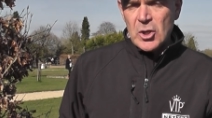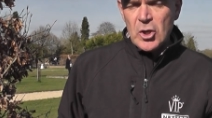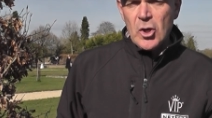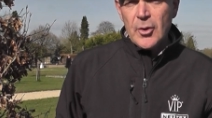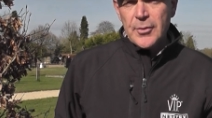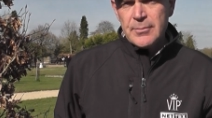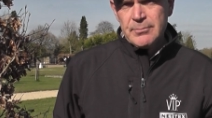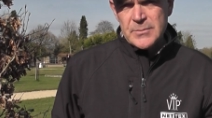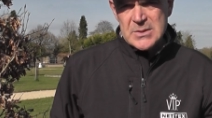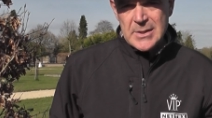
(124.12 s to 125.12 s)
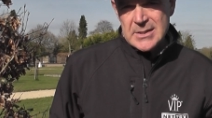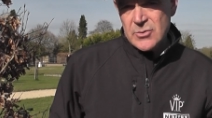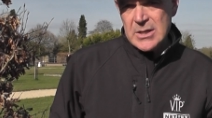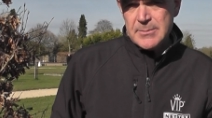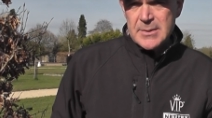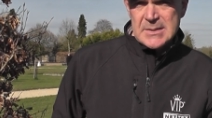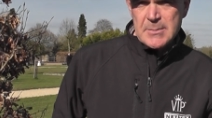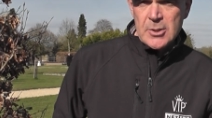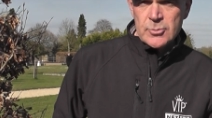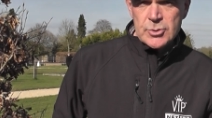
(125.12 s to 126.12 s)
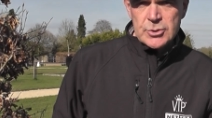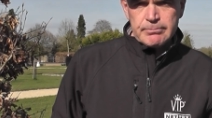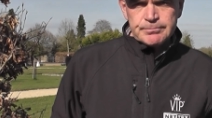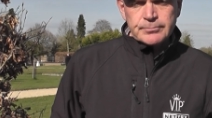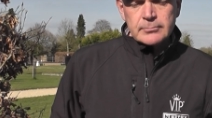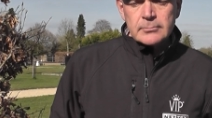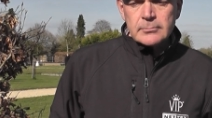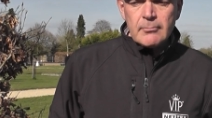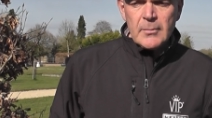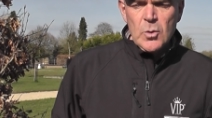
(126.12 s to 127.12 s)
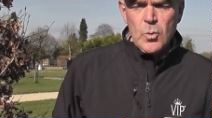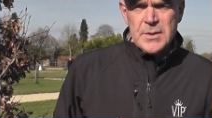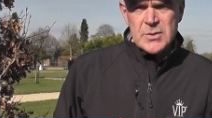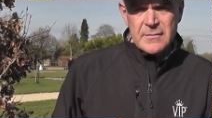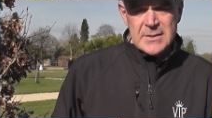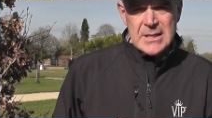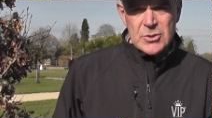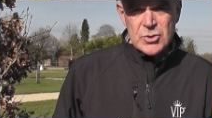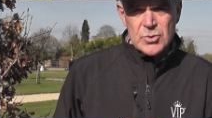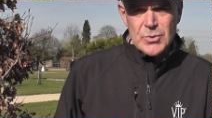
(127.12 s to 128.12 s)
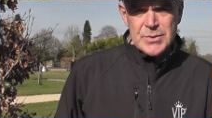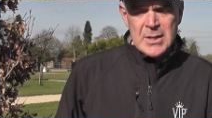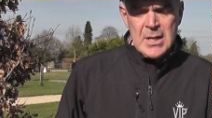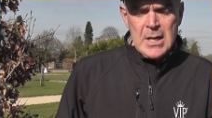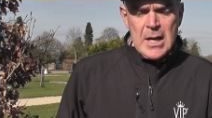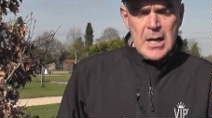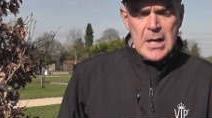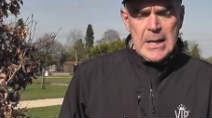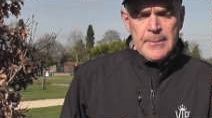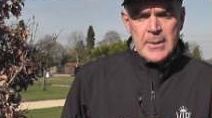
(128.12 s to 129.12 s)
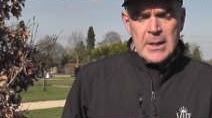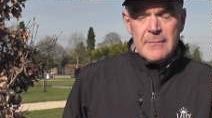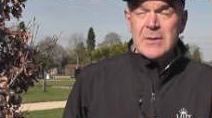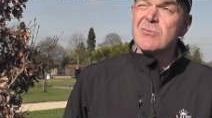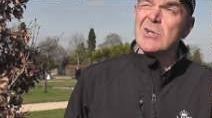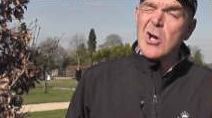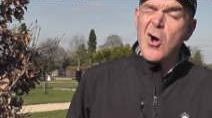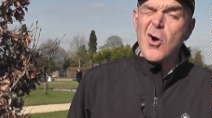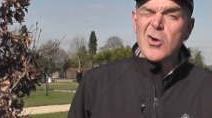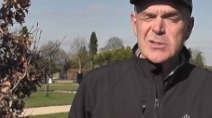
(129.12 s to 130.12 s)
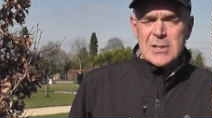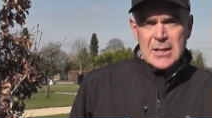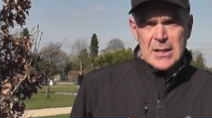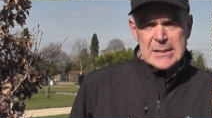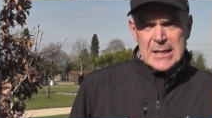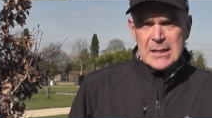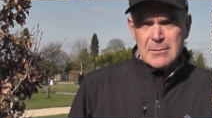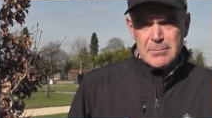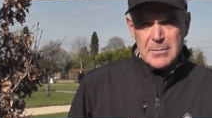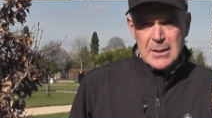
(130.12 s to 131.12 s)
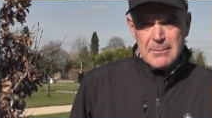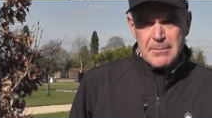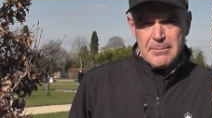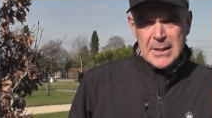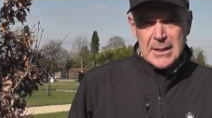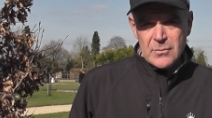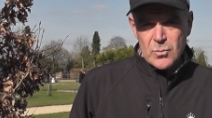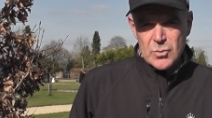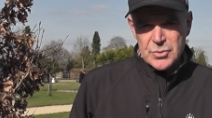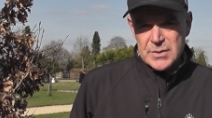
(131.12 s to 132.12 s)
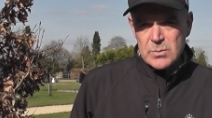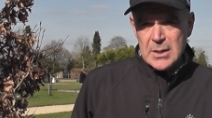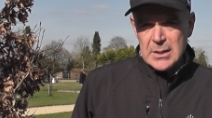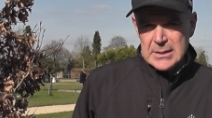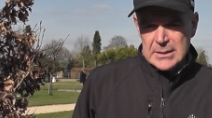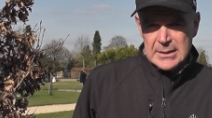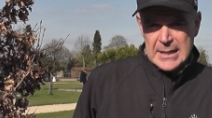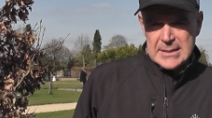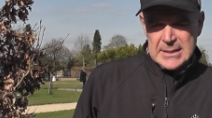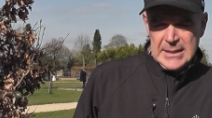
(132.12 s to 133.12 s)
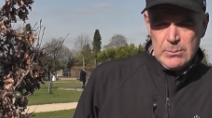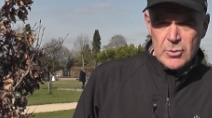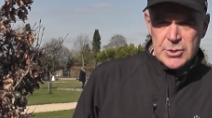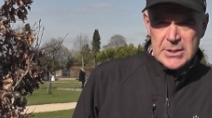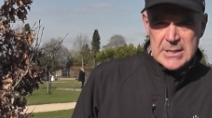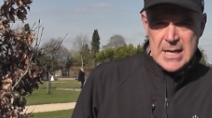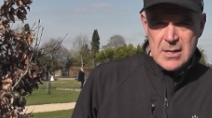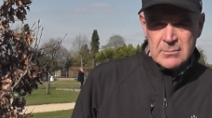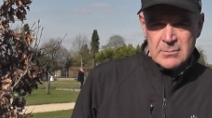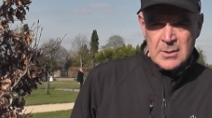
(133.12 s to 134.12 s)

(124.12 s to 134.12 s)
cloth, sweat scraper, sponge, all the sort of essentials. Um, if it's really hot, then I'll take a, a, bucket of water as well in case they need washing down.